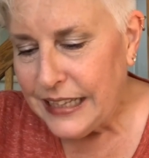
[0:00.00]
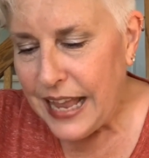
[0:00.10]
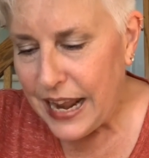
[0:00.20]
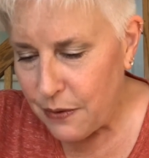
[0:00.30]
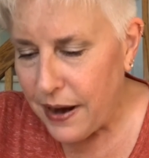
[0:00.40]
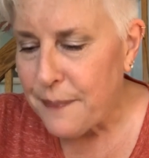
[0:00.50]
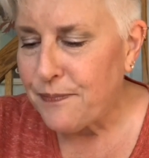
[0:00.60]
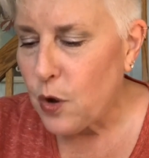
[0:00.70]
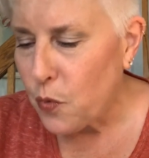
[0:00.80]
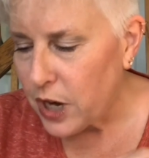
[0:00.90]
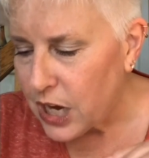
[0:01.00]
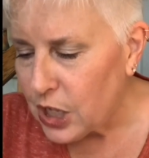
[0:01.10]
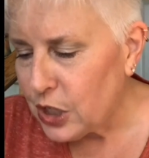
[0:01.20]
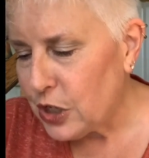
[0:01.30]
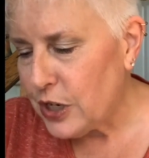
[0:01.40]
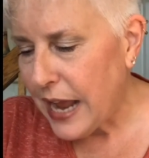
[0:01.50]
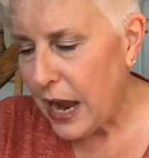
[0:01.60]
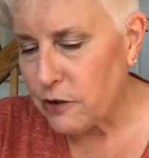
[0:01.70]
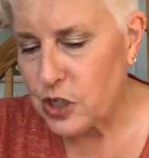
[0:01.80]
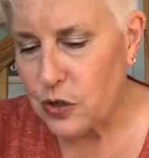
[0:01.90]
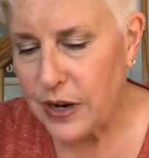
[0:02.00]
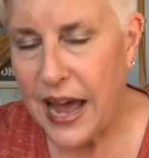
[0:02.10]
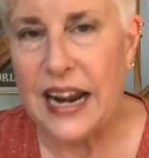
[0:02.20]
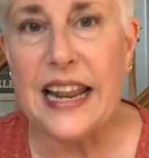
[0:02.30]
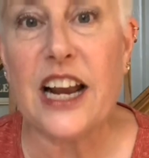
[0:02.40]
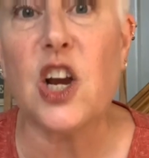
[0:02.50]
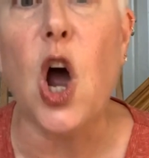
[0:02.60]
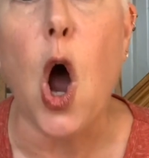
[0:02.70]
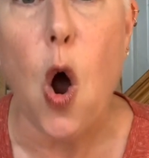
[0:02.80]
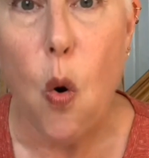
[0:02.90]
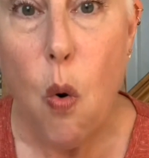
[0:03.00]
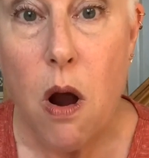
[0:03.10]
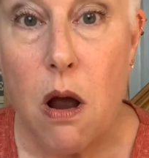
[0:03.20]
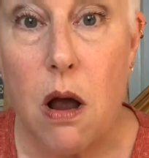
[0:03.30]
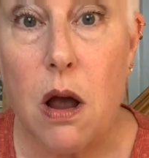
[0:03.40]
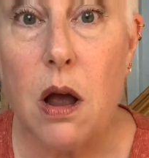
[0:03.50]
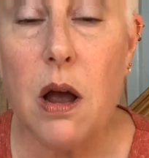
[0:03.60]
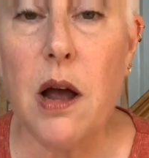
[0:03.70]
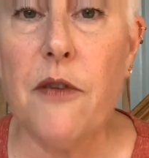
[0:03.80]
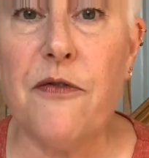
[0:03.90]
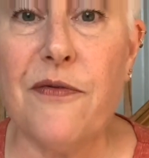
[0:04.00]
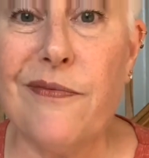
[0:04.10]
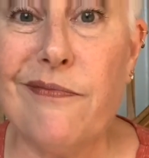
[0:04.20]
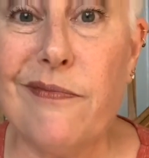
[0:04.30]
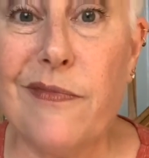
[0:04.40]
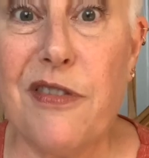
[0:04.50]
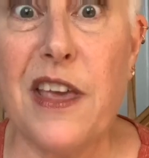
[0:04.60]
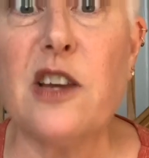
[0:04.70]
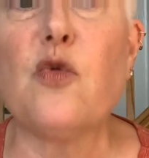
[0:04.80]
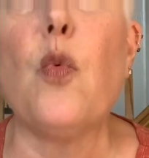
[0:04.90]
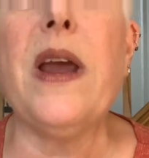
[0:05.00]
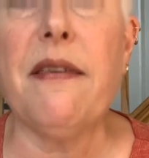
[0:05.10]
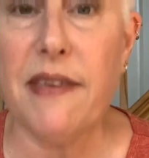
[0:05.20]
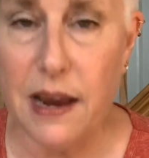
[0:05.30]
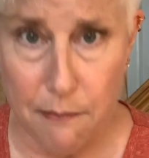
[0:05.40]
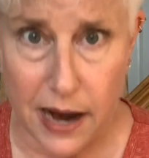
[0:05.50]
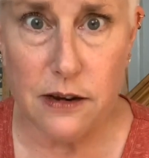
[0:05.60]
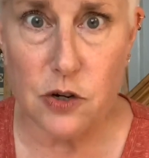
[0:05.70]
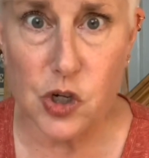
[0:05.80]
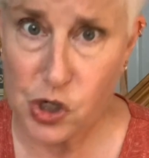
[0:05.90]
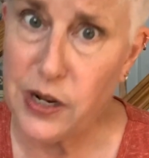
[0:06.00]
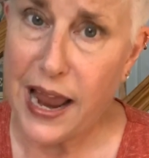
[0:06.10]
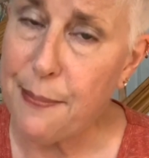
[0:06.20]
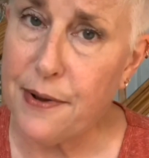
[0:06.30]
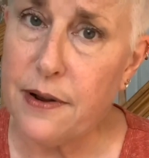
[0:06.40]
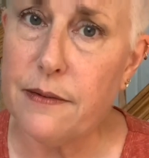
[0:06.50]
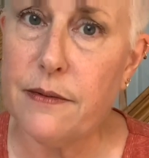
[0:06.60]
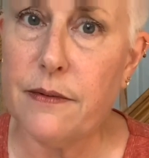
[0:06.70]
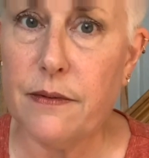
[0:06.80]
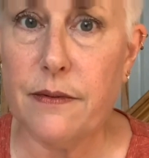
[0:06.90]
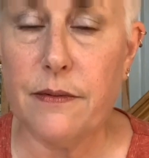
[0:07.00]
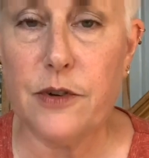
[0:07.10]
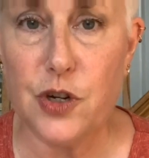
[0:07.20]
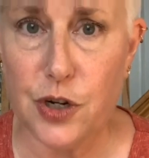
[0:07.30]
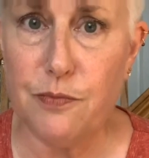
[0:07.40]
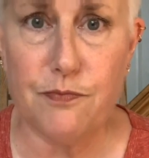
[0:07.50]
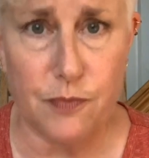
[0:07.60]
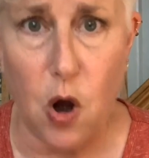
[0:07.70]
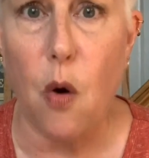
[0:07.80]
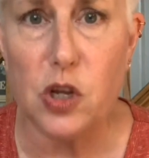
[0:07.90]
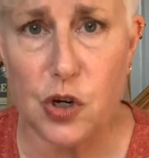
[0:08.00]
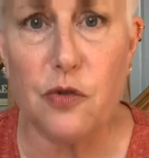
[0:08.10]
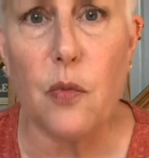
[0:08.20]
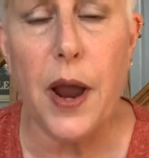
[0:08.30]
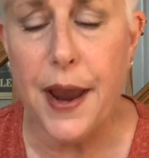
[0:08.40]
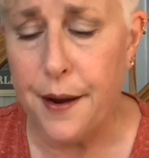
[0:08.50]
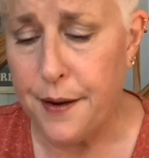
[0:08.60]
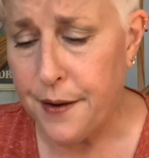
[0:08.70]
Anyway, we're going to learn how to kind of let go of things we think should happen and should go a certain way.